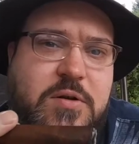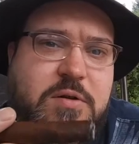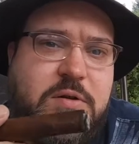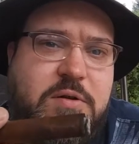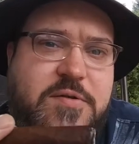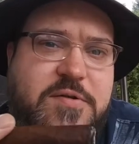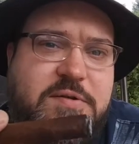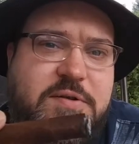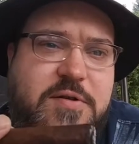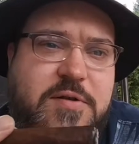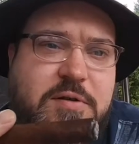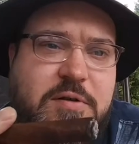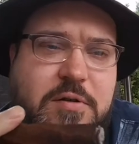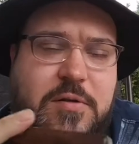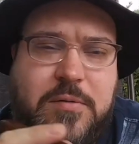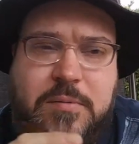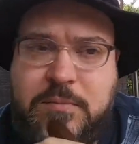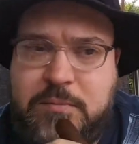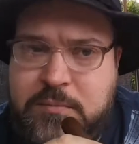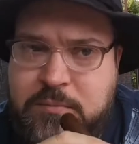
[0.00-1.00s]
There's a
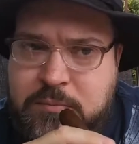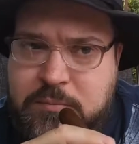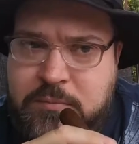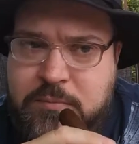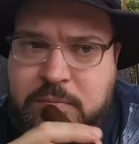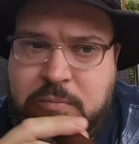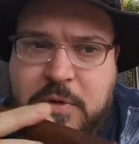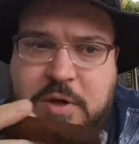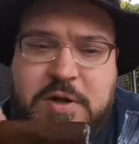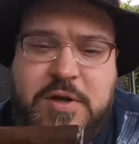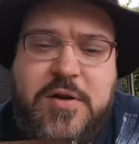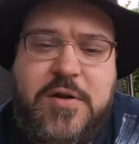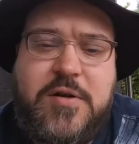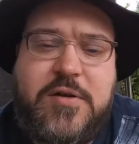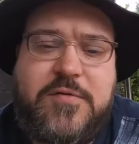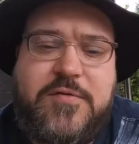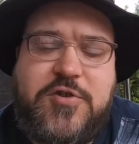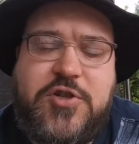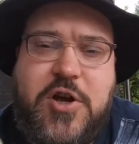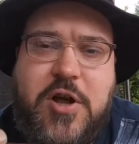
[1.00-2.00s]
little hint
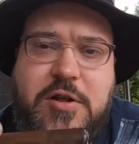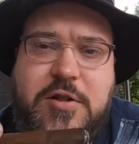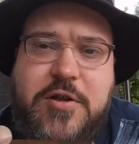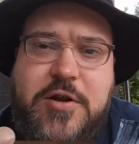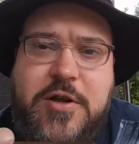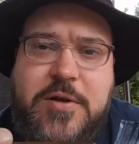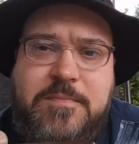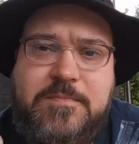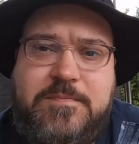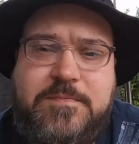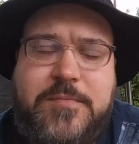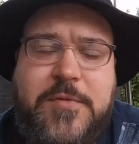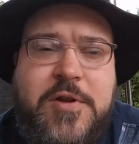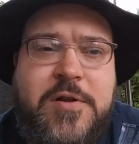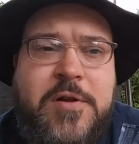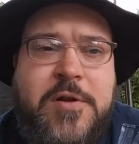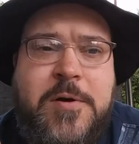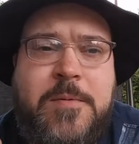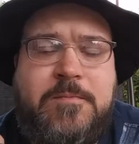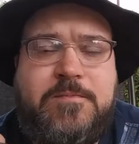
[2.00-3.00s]
of chocolatey
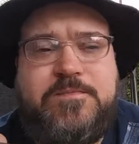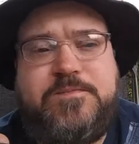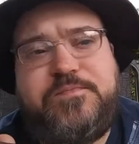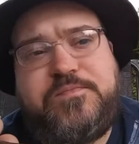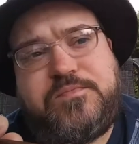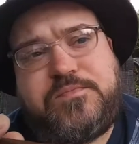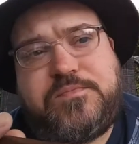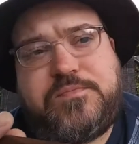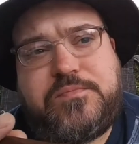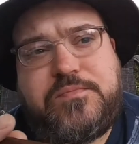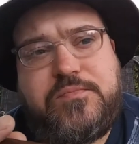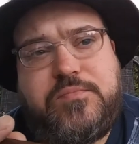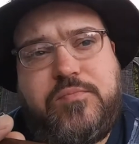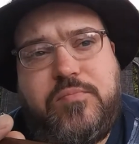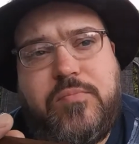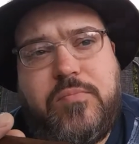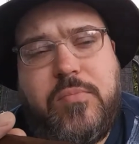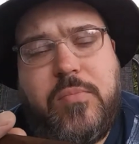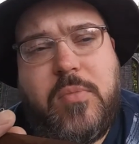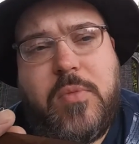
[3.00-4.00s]
in there.
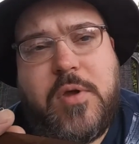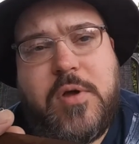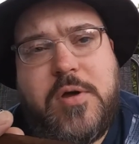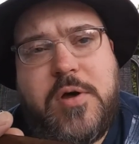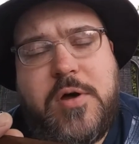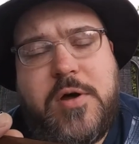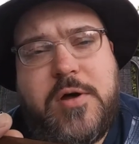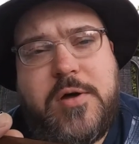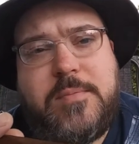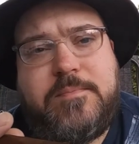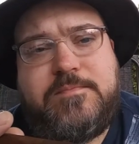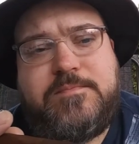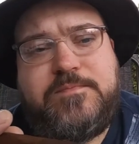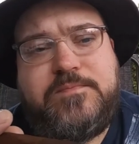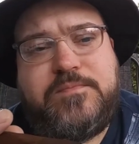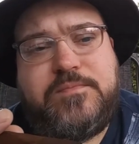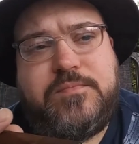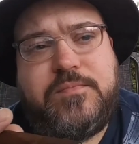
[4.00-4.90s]
Um,